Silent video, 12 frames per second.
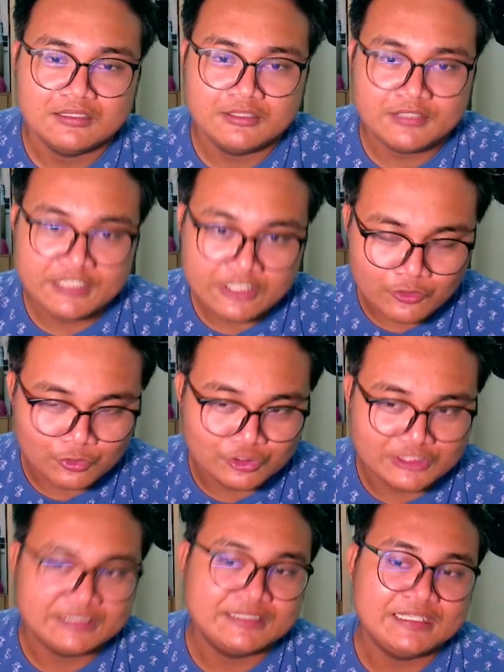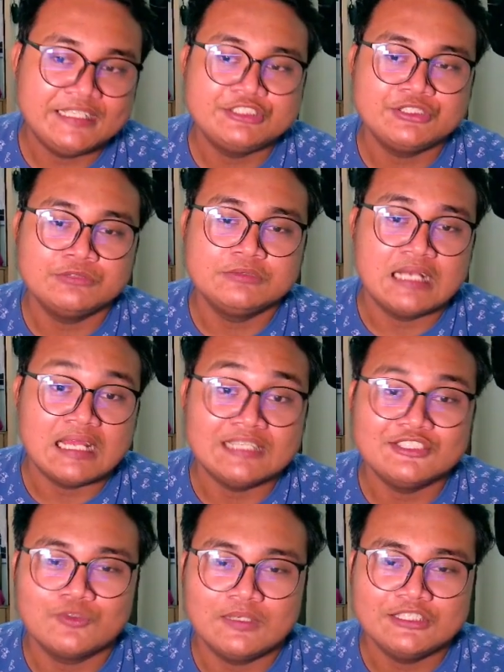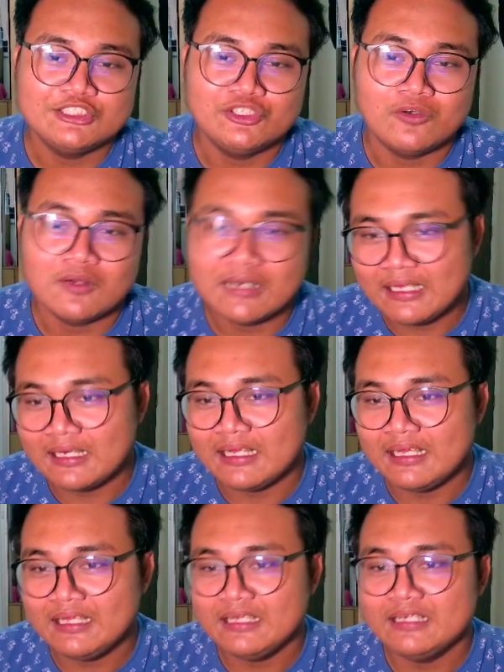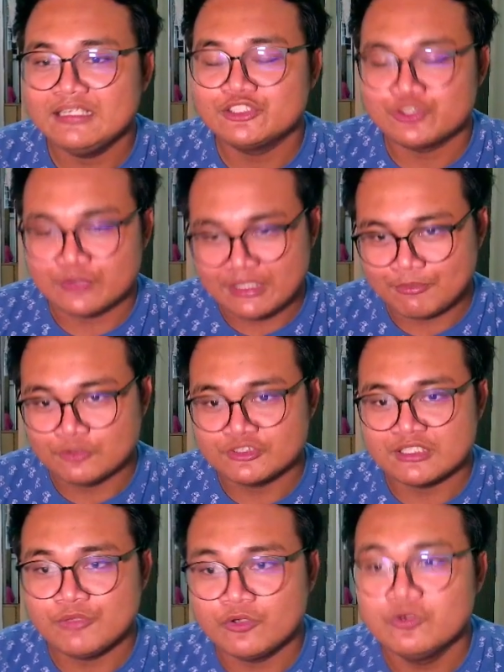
Then go then tencho nine zwan jonere sure ponsamio